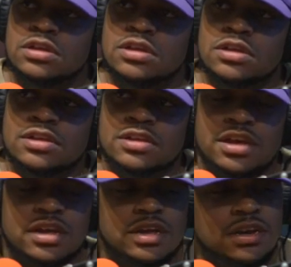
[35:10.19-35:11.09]

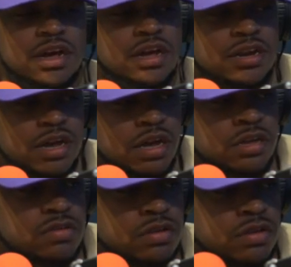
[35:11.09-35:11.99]
Yeah, nah.
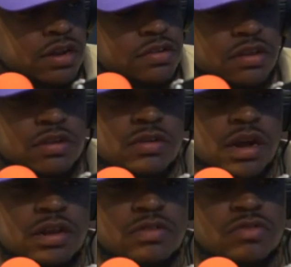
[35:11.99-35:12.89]
Like I said, you
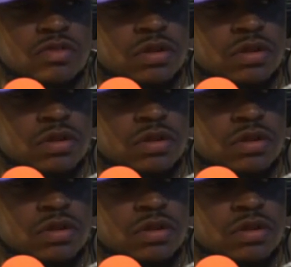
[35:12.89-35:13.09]
got to use your